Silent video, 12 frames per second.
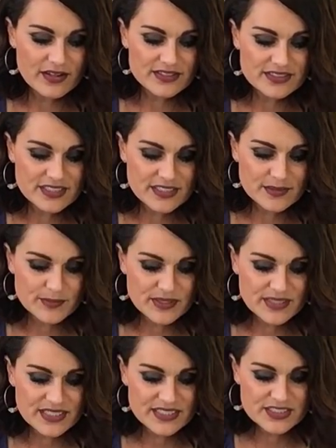It's gonna
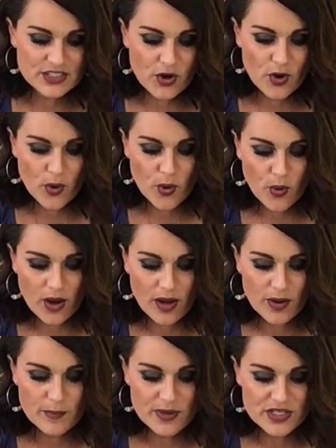be
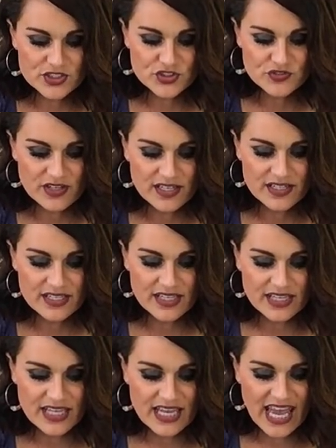so much
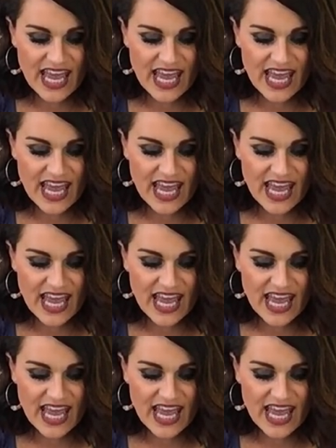fun.